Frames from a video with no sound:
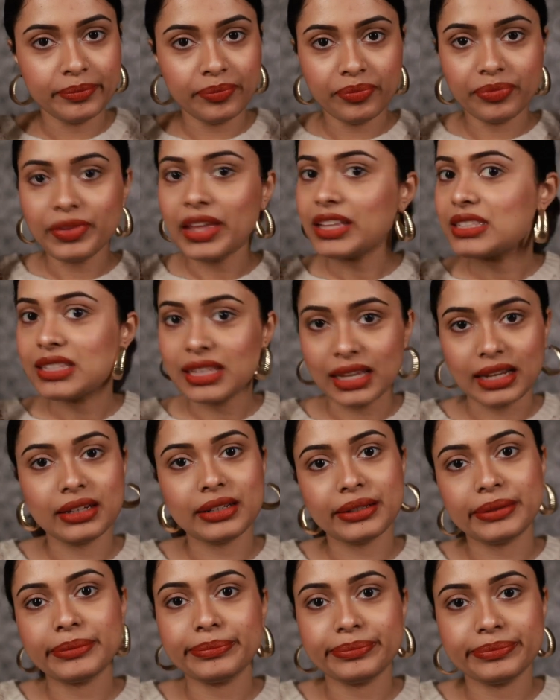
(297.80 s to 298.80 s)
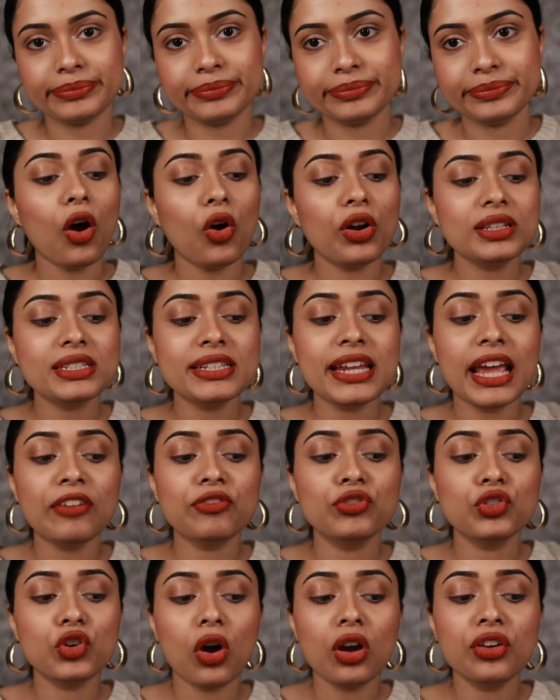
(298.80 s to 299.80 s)
That's it. Honestly, I've
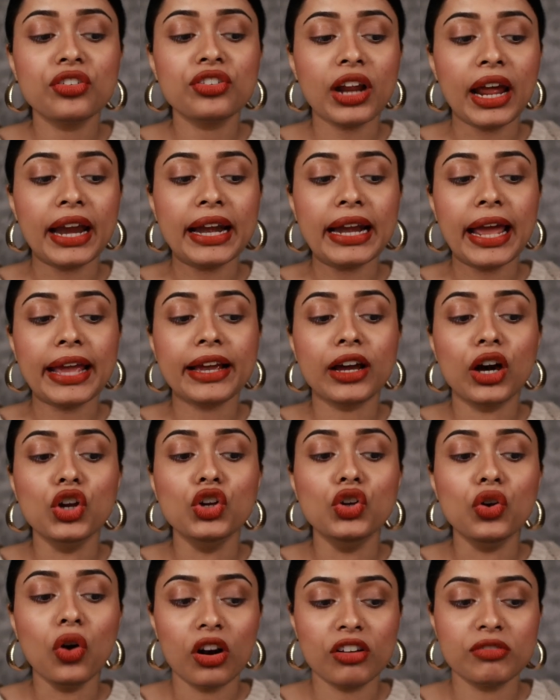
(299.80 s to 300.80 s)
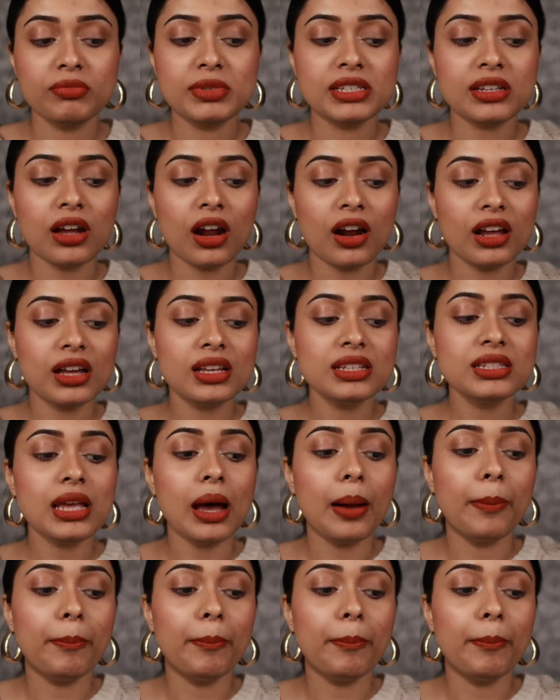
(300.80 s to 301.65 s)
not tried like a lot of mascaras,